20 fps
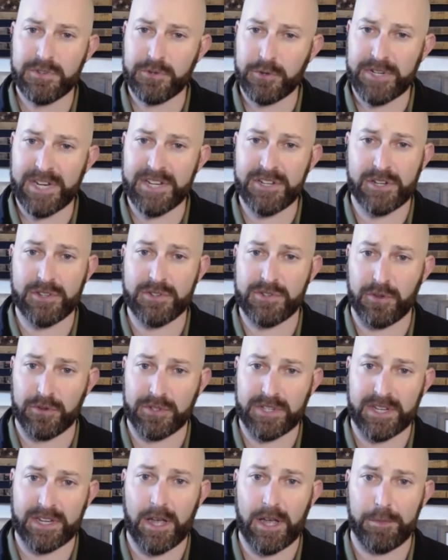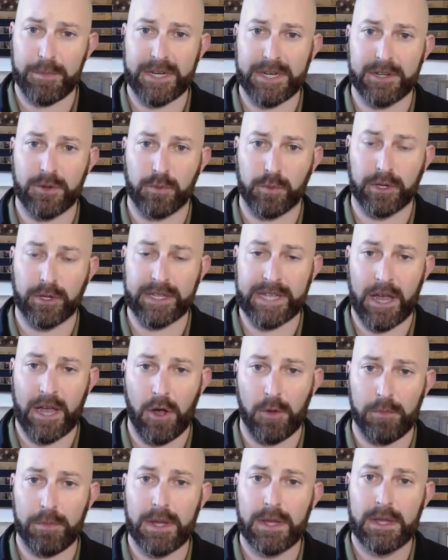strategic consulting company to really
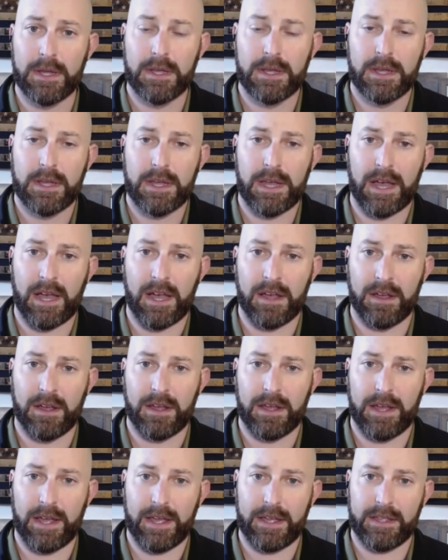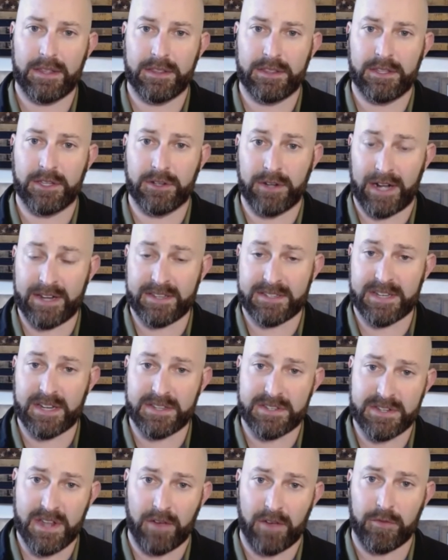help the United
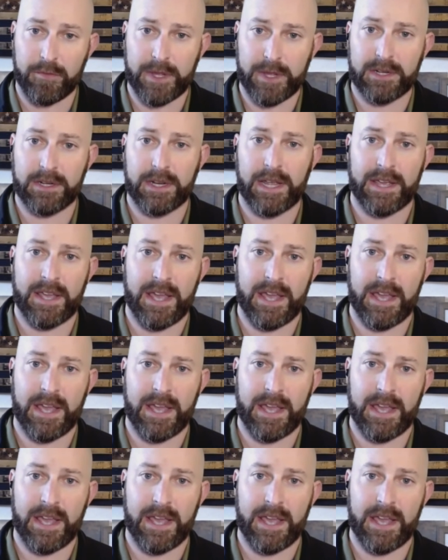States government,